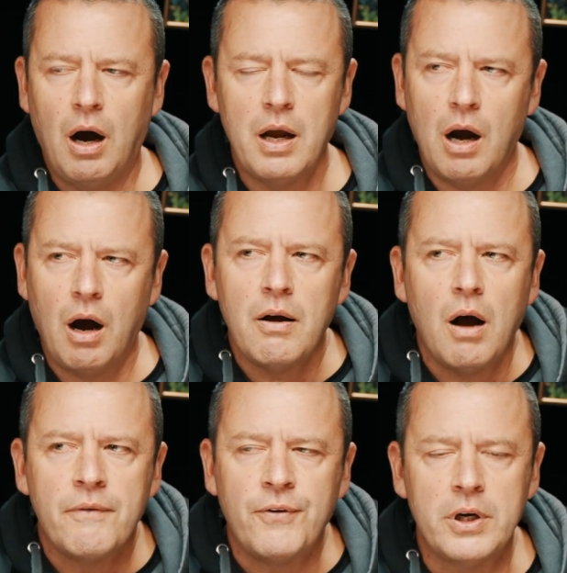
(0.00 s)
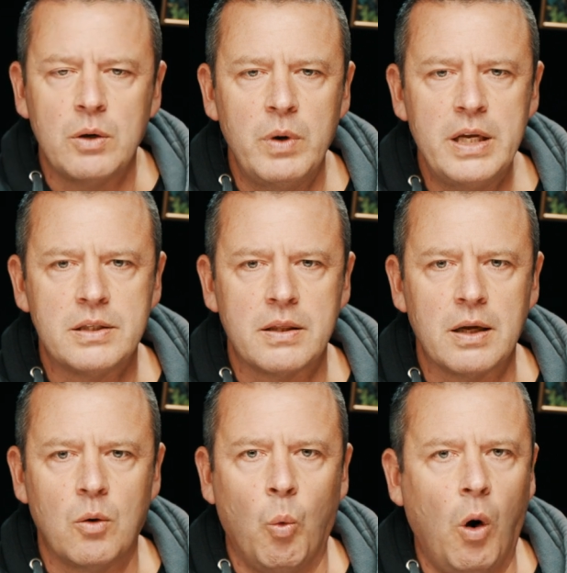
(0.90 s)
I find it weird to
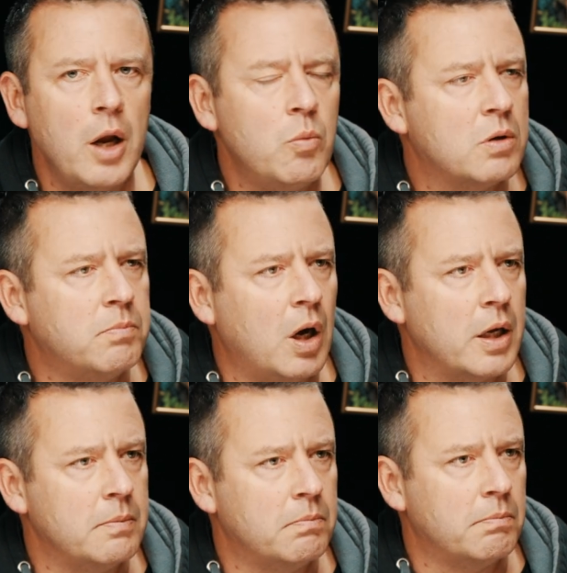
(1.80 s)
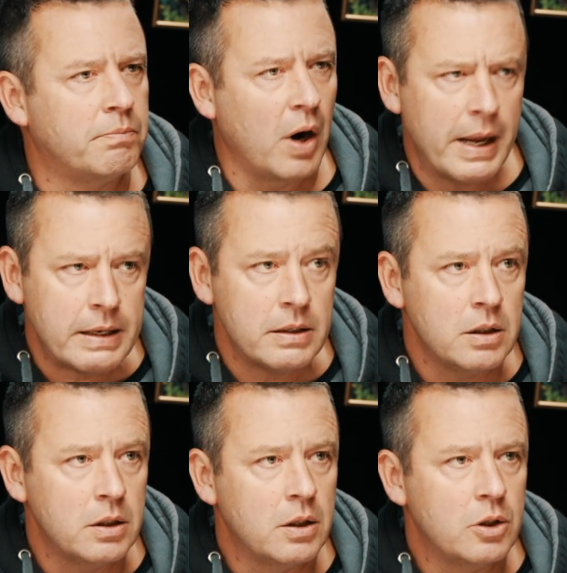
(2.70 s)
think, why would my
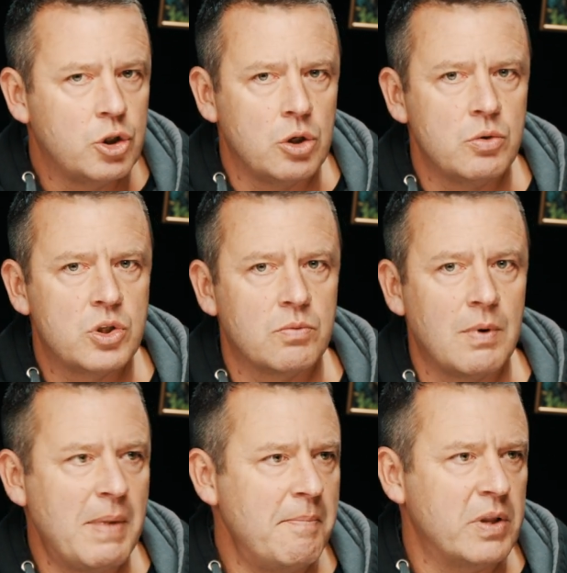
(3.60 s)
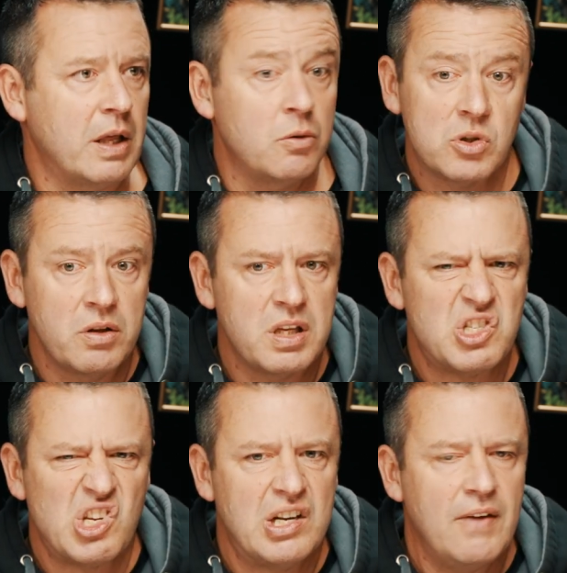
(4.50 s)
brain choose to remember that? There was nothing
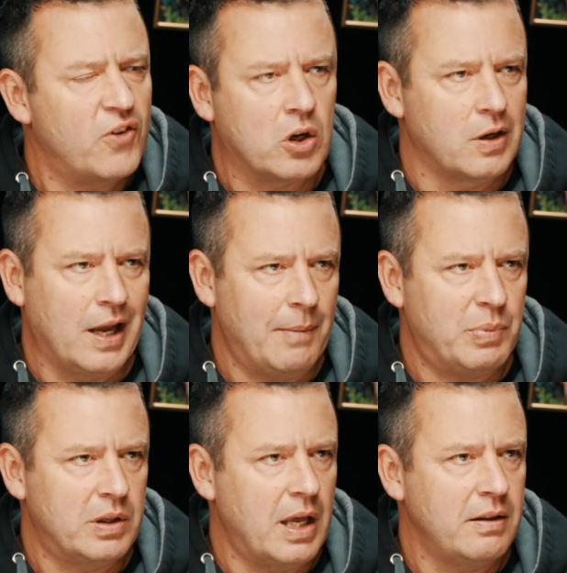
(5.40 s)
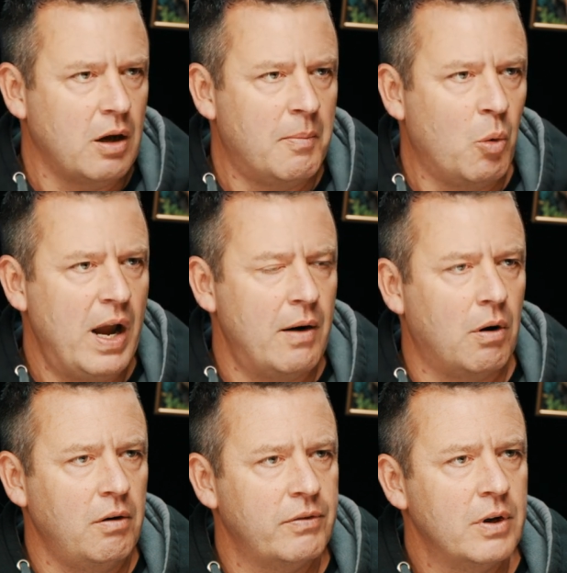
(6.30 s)
significant happened there that I'm aware
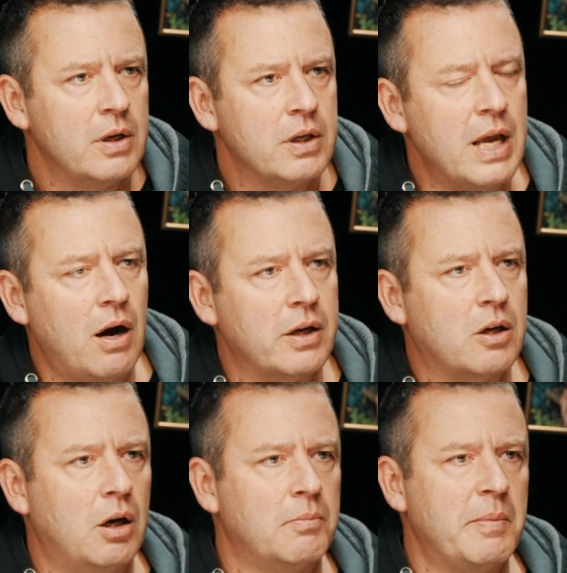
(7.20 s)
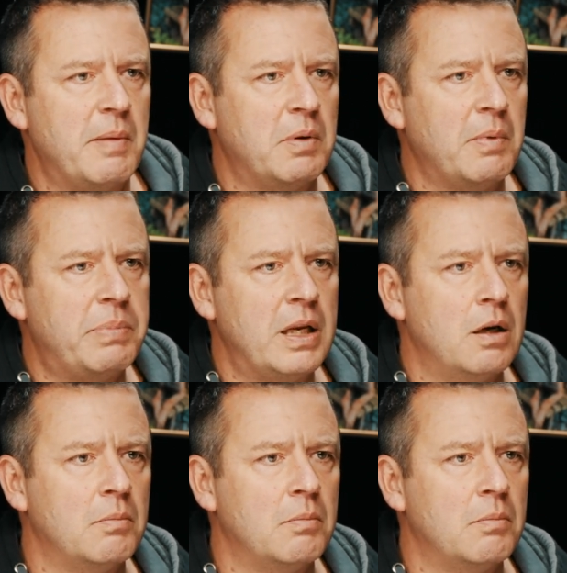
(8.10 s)
of, yet I can't remember my PIN